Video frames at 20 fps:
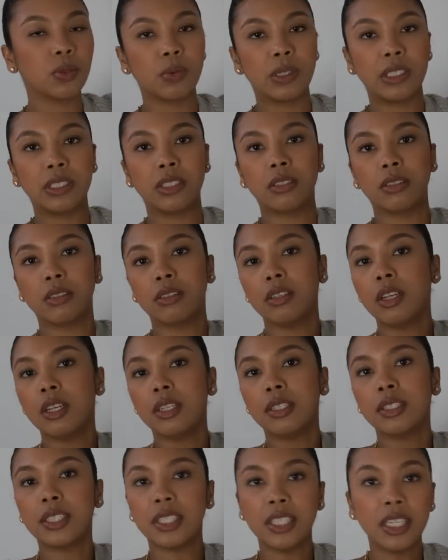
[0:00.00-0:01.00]
with
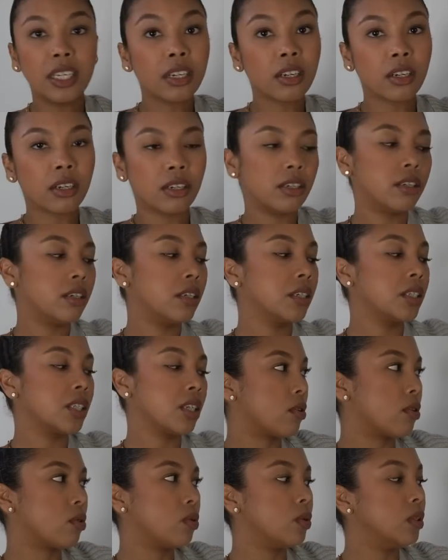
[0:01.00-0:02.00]
sneakers,
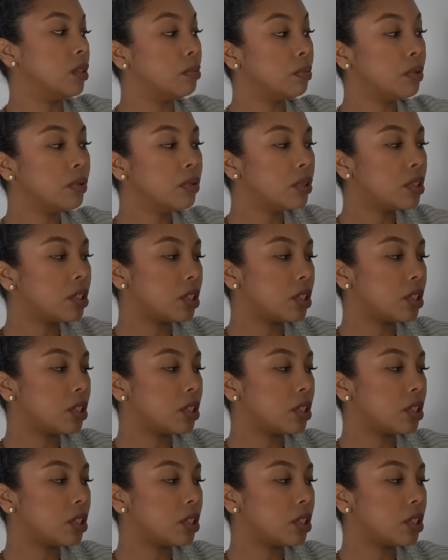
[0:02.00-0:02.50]
or with boots.